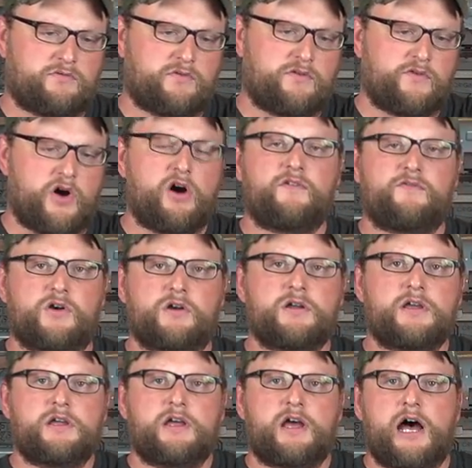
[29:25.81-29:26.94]
revolver,
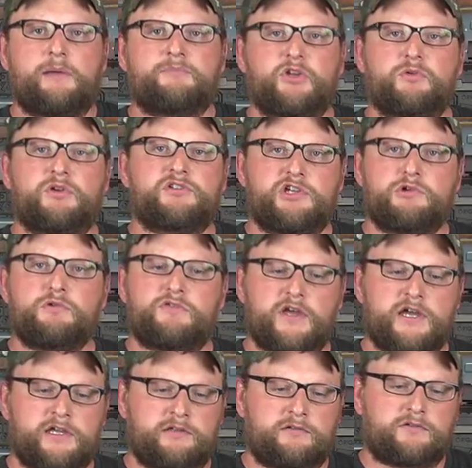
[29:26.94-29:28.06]
I'm doing two
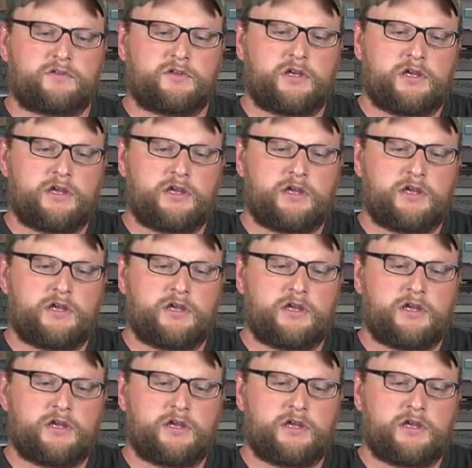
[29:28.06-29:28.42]
things.